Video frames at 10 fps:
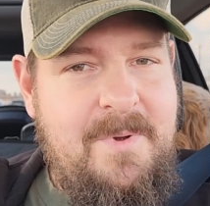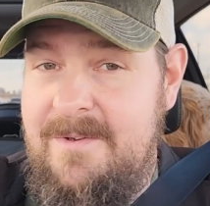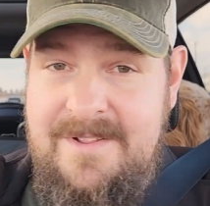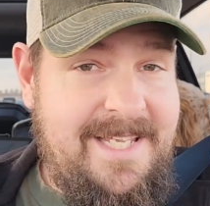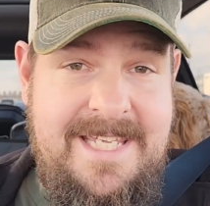
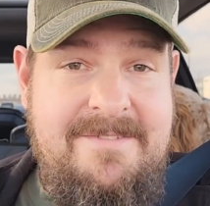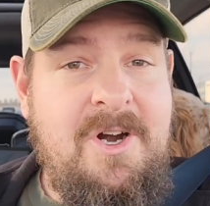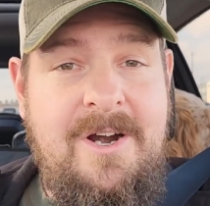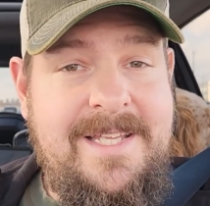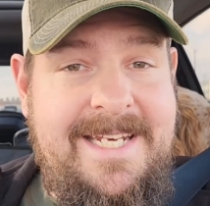Like even
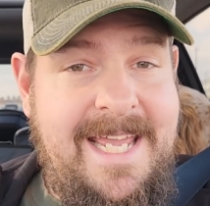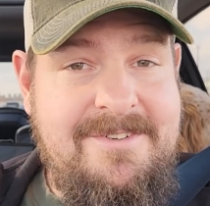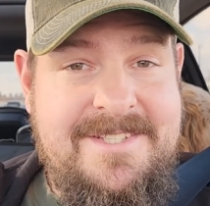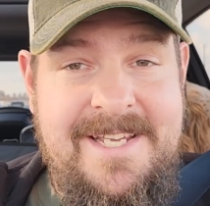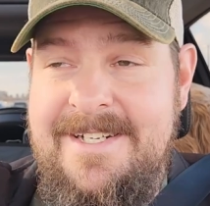Harley
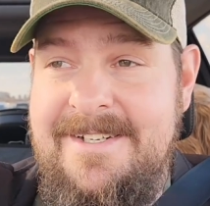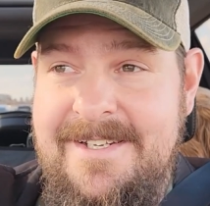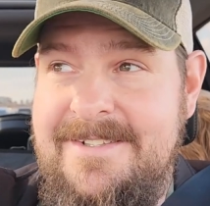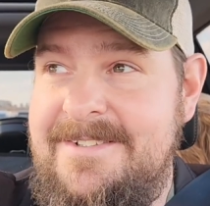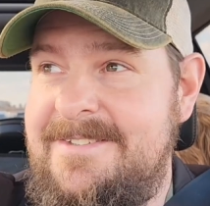Davidson
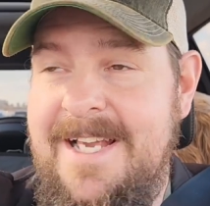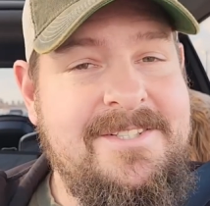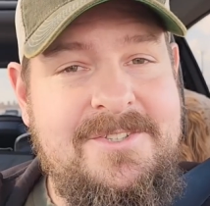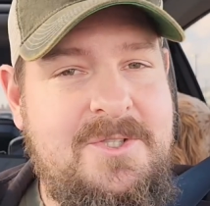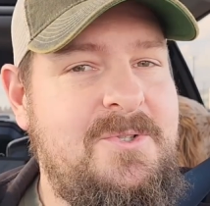
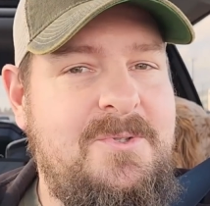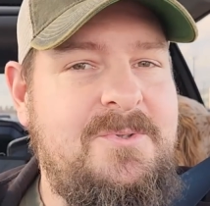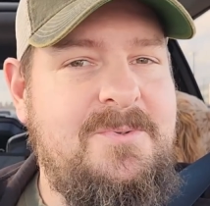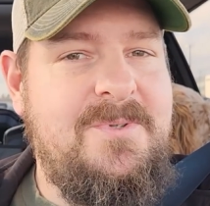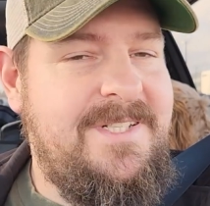
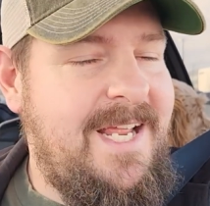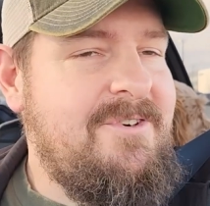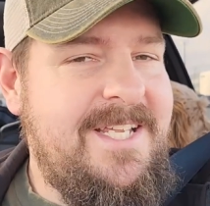never